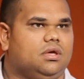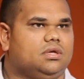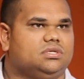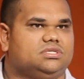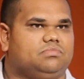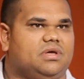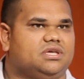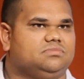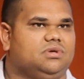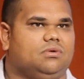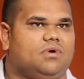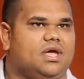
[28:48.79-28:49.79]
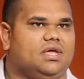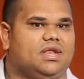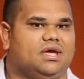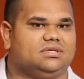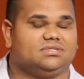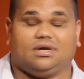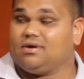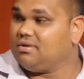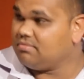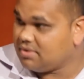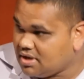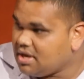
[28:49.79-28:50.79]
Just blows me away, you know. So um,
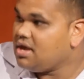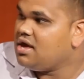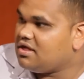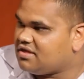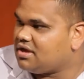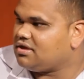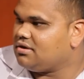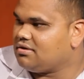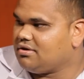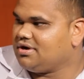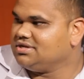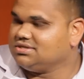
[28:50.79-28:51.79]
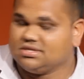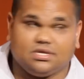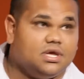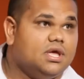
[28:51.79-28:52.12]
thank you guys, and